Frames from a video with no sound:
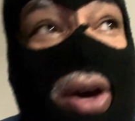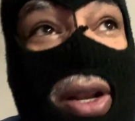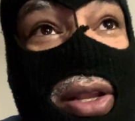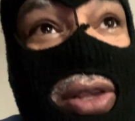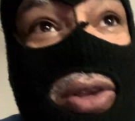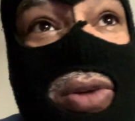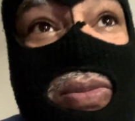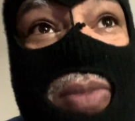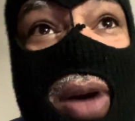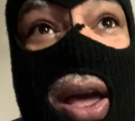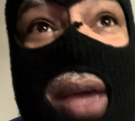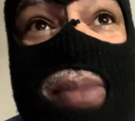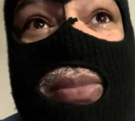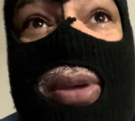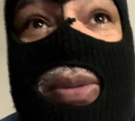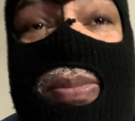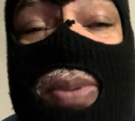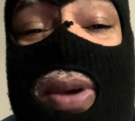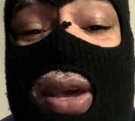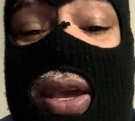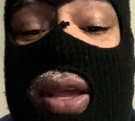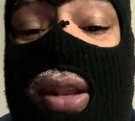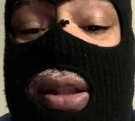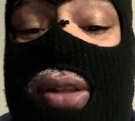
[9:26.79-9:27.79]
of you might be
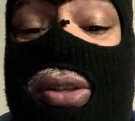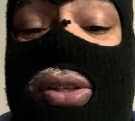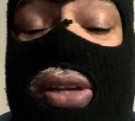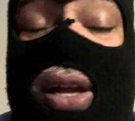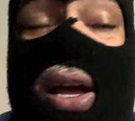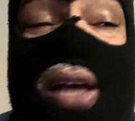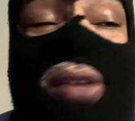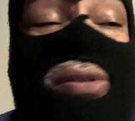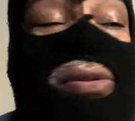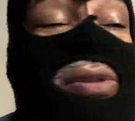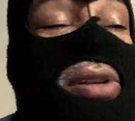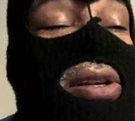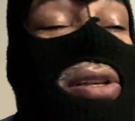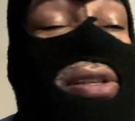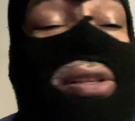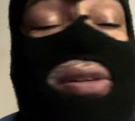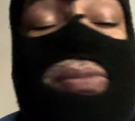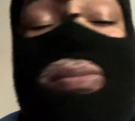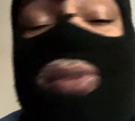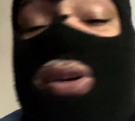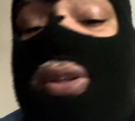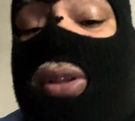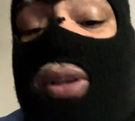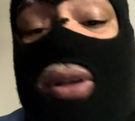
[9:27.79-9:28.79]
paying the child attention,
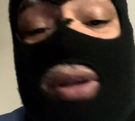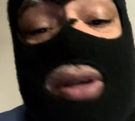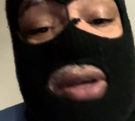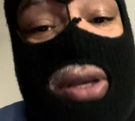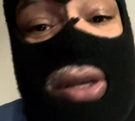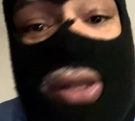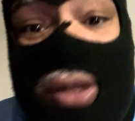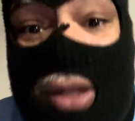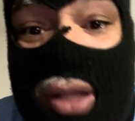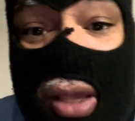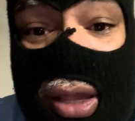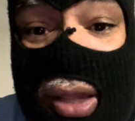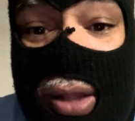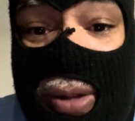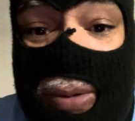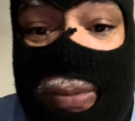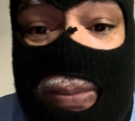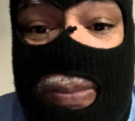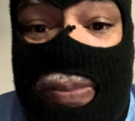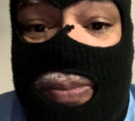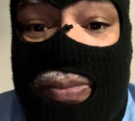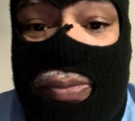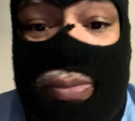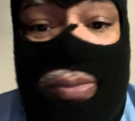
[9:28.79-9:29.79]
but the other ain't.
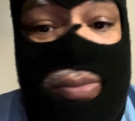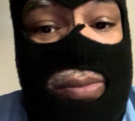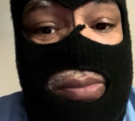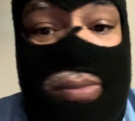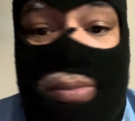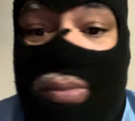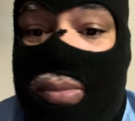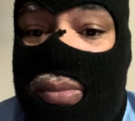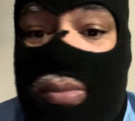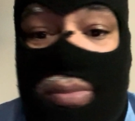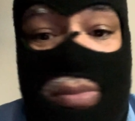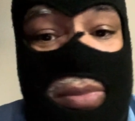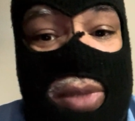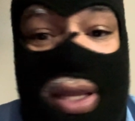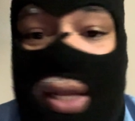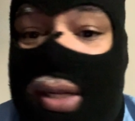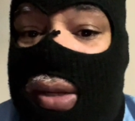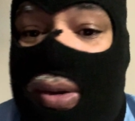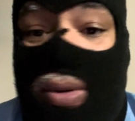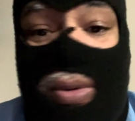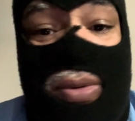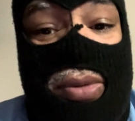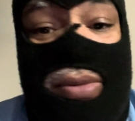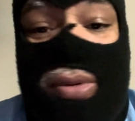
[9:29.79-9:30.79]

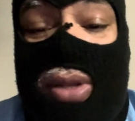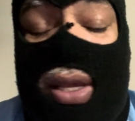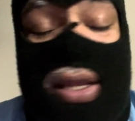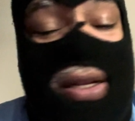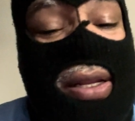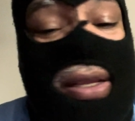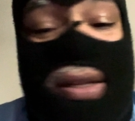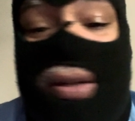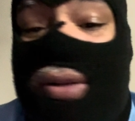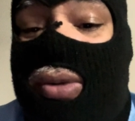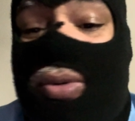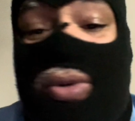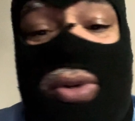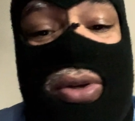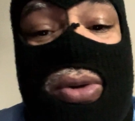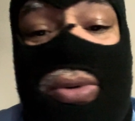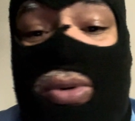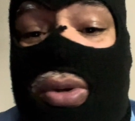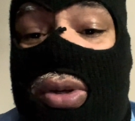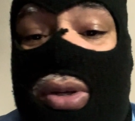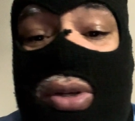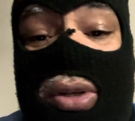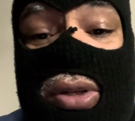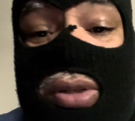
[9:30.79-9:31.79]
That ain't doing no
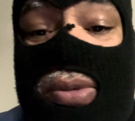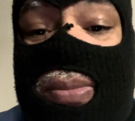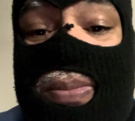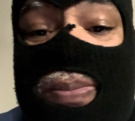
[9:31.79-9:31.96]
good.